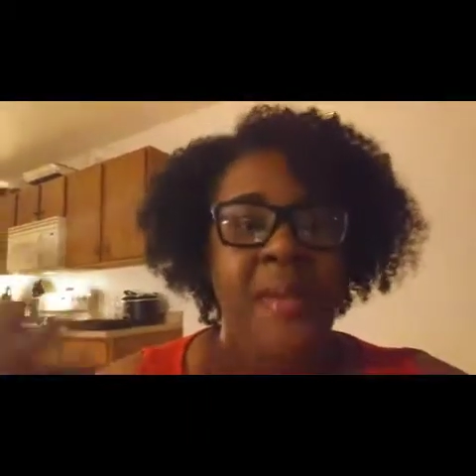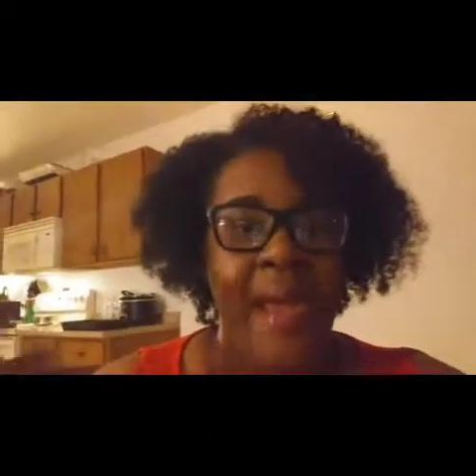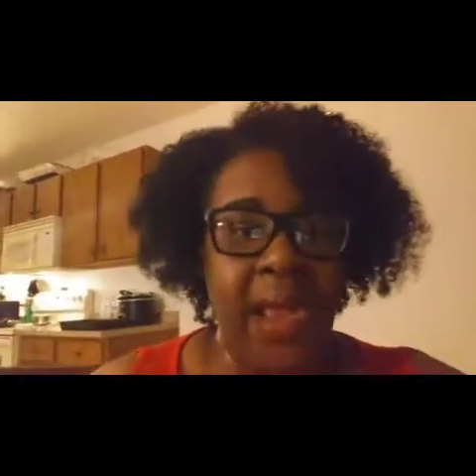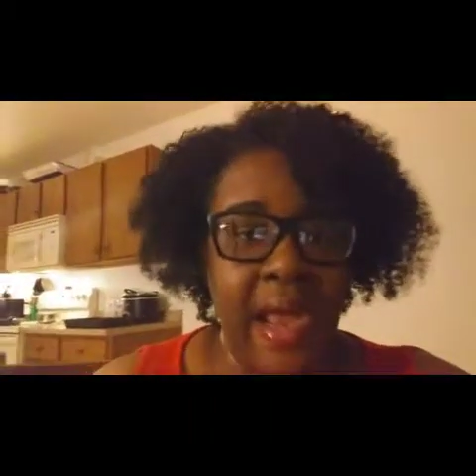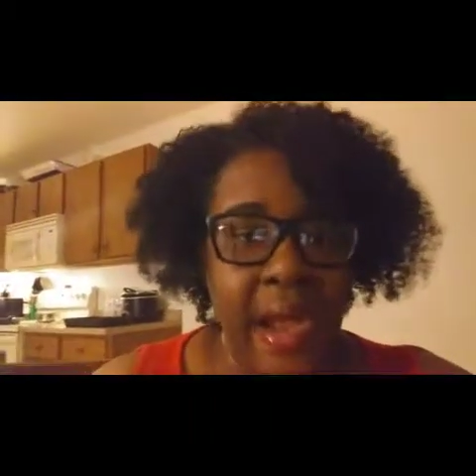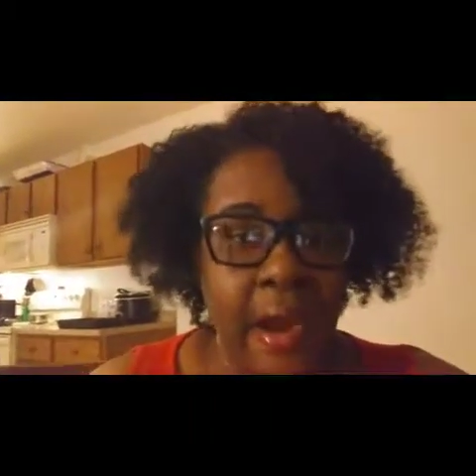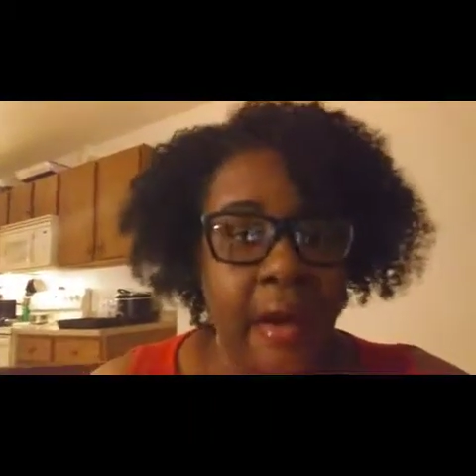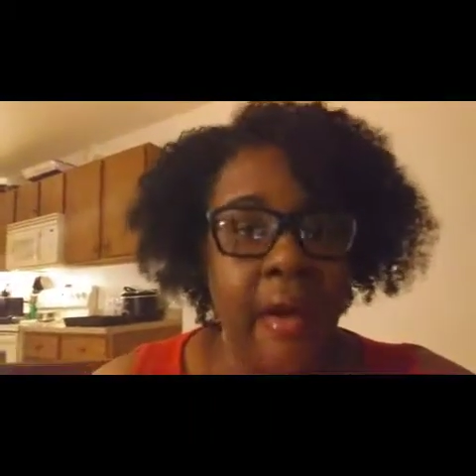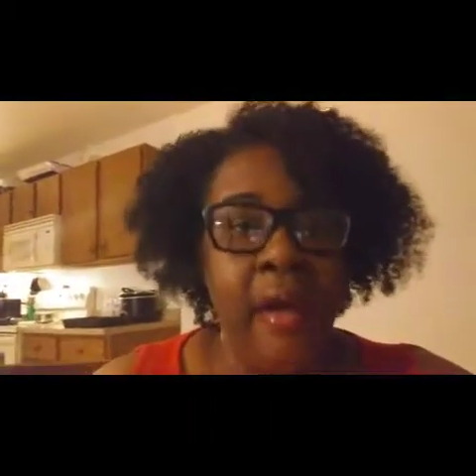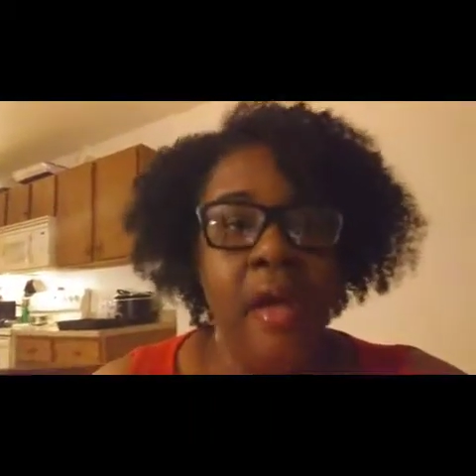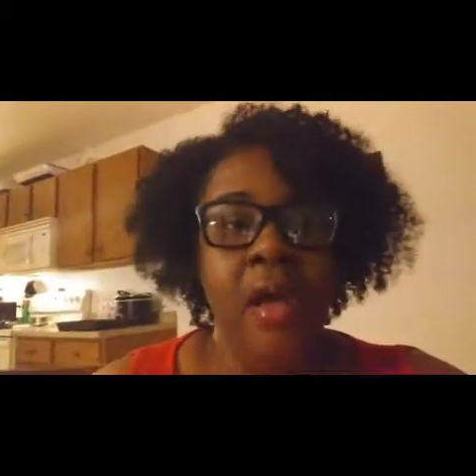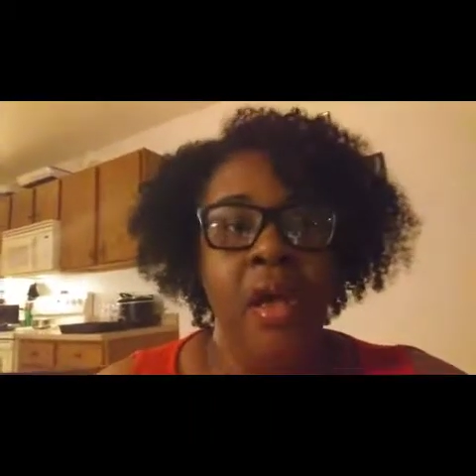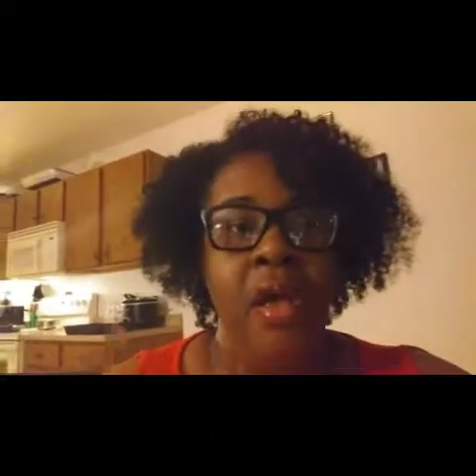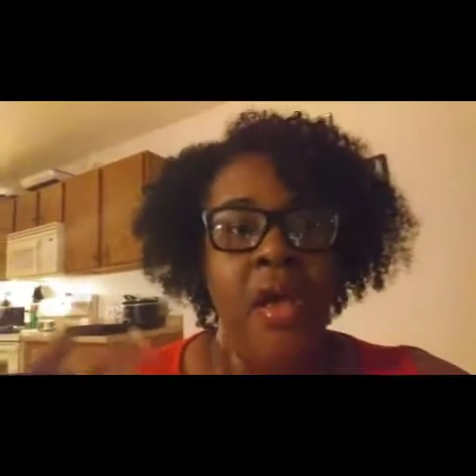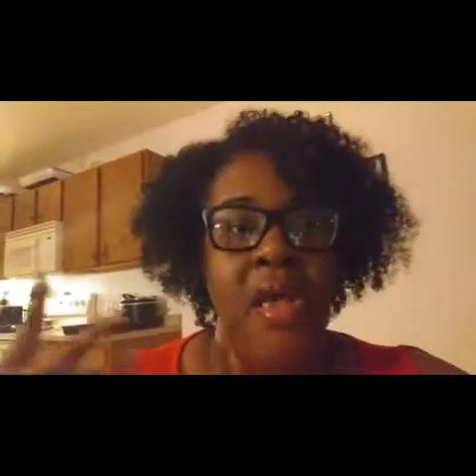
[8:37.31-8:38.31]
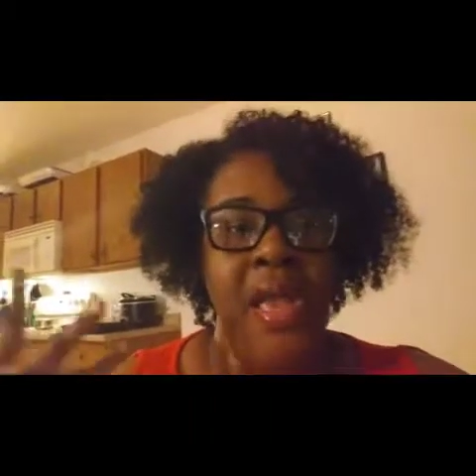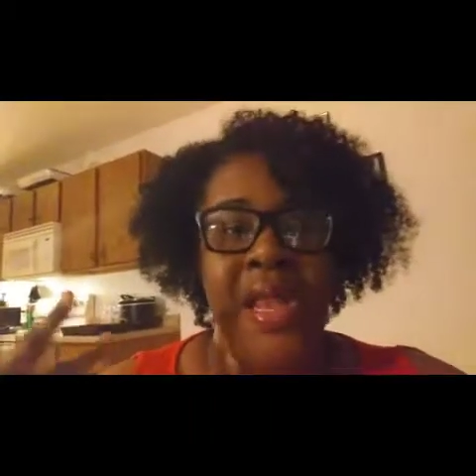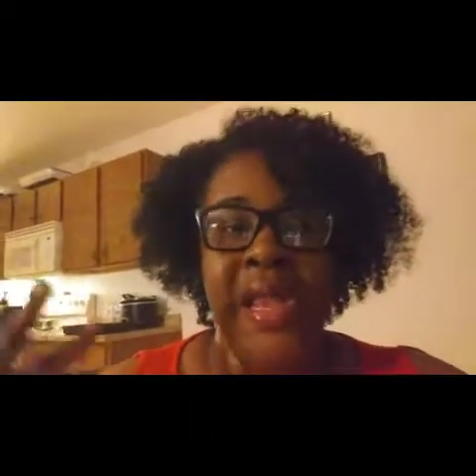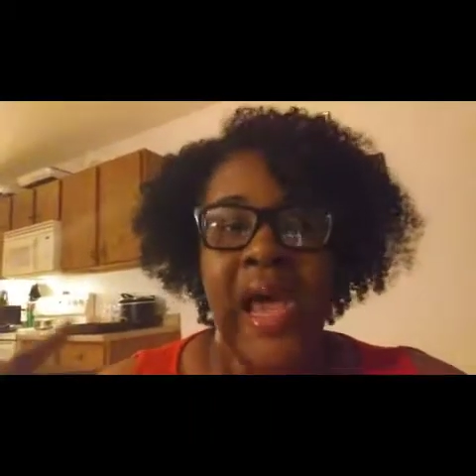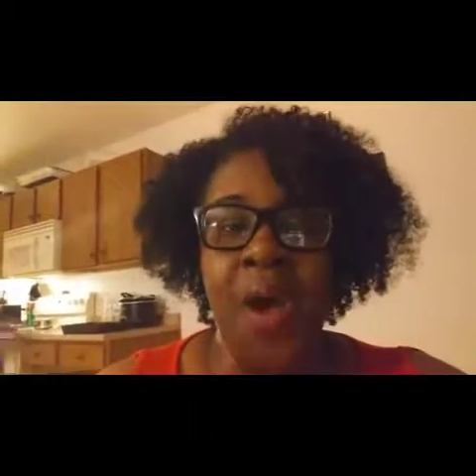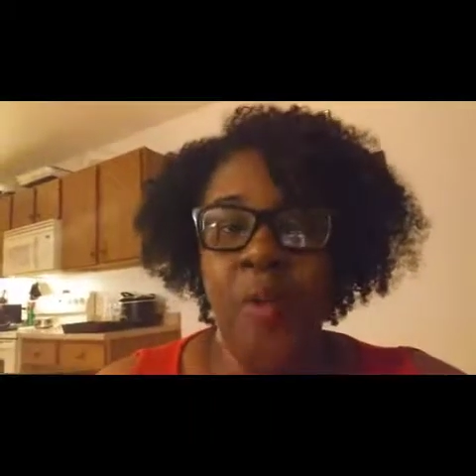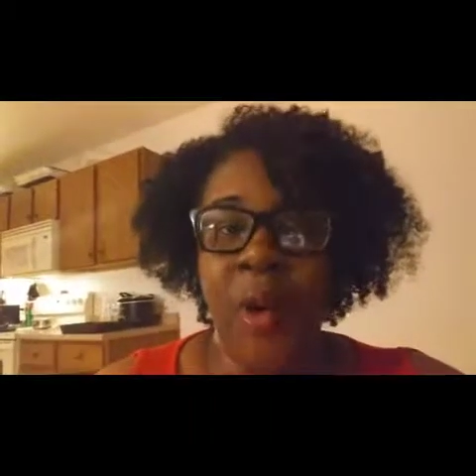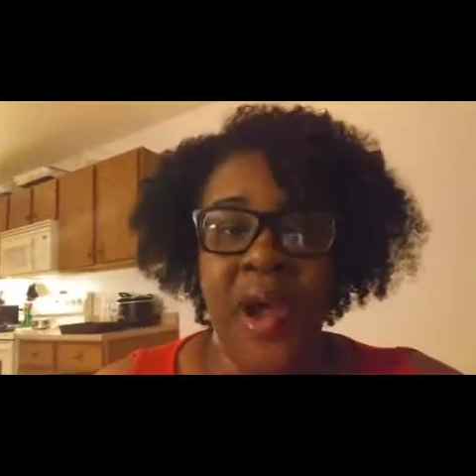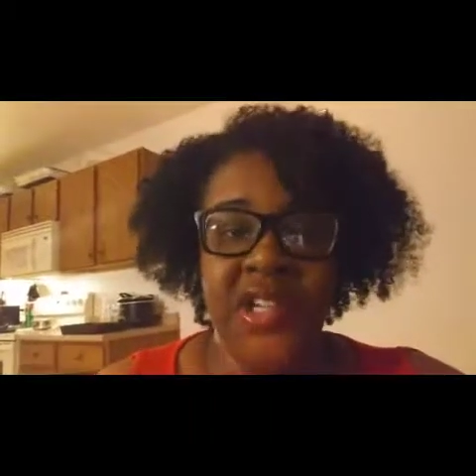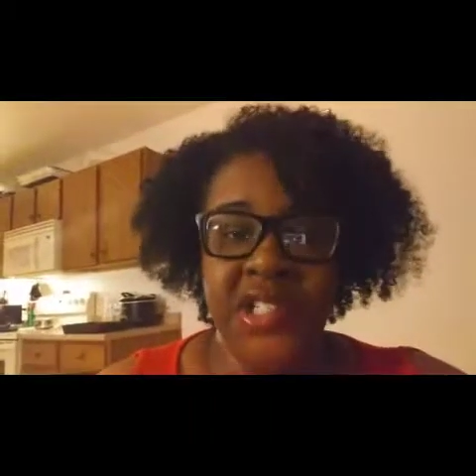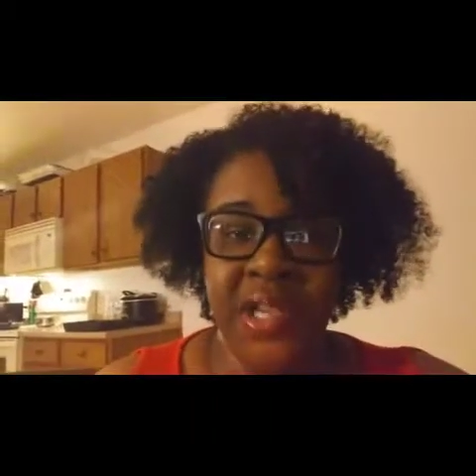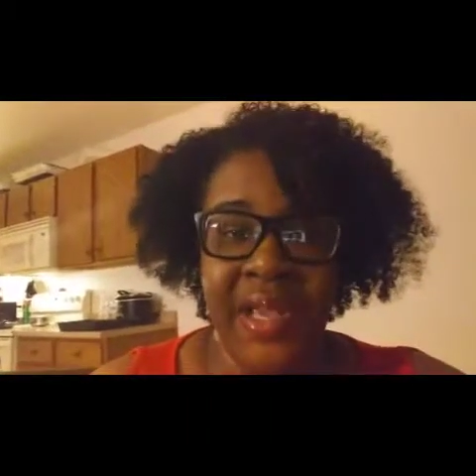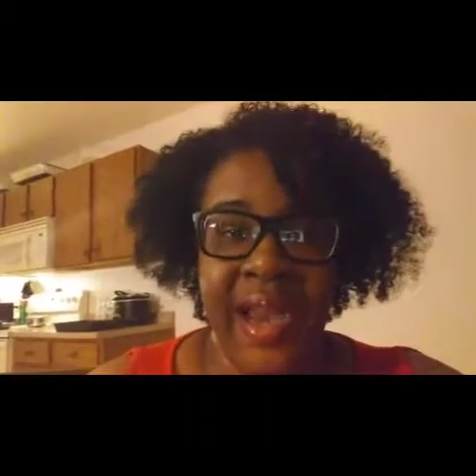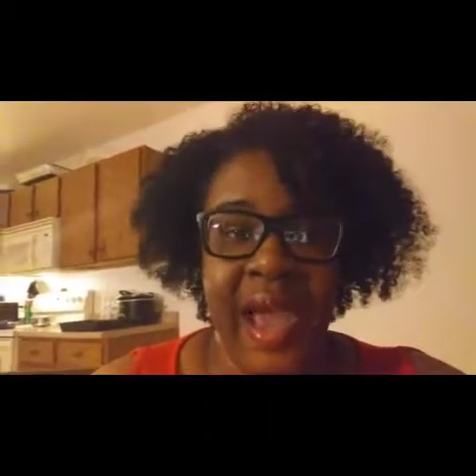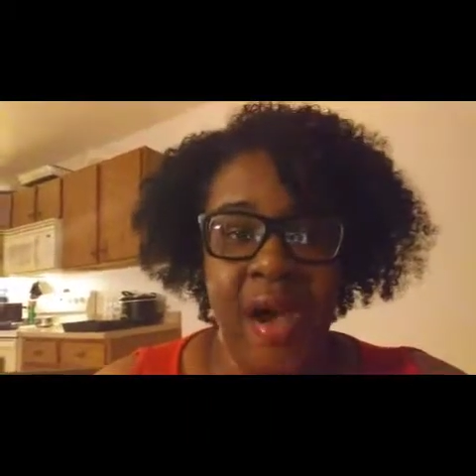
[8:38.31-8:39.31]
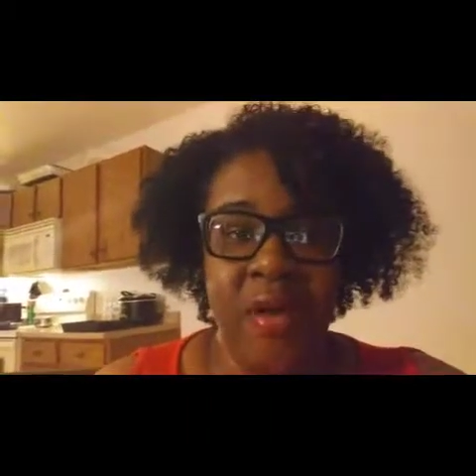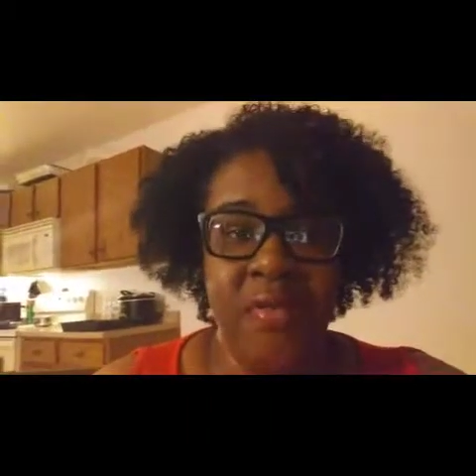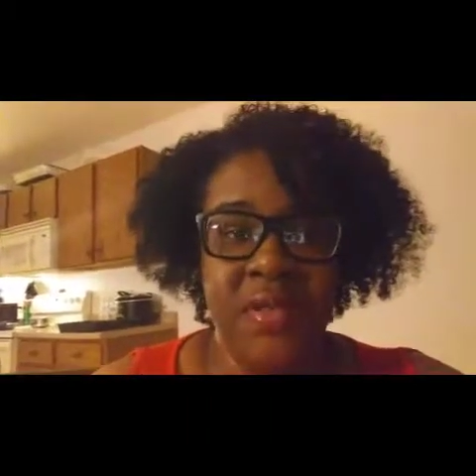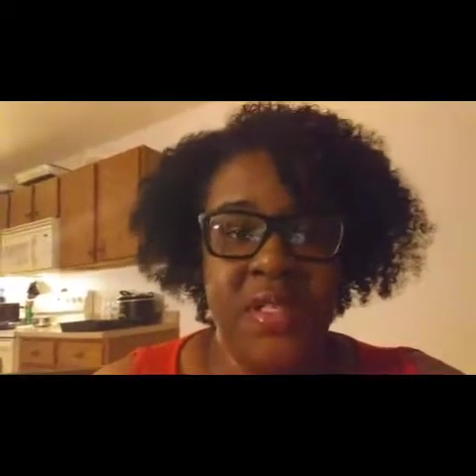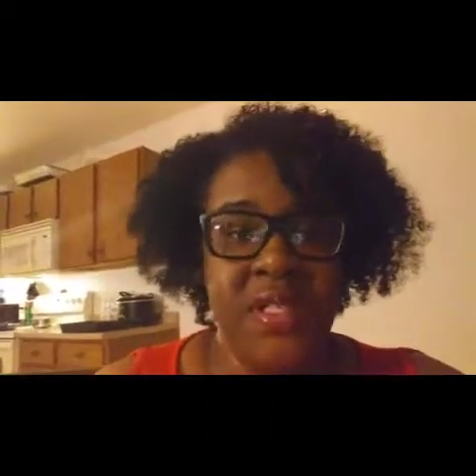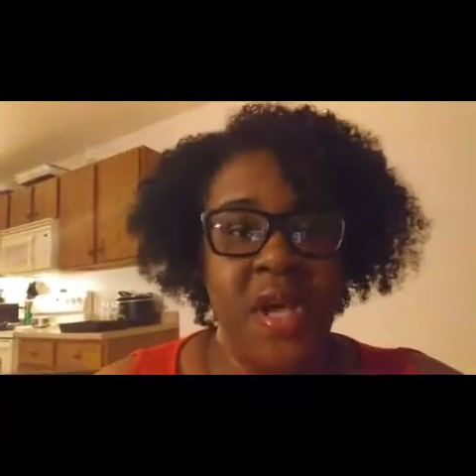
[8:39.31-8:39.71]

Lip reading: to my hair and not washing it out.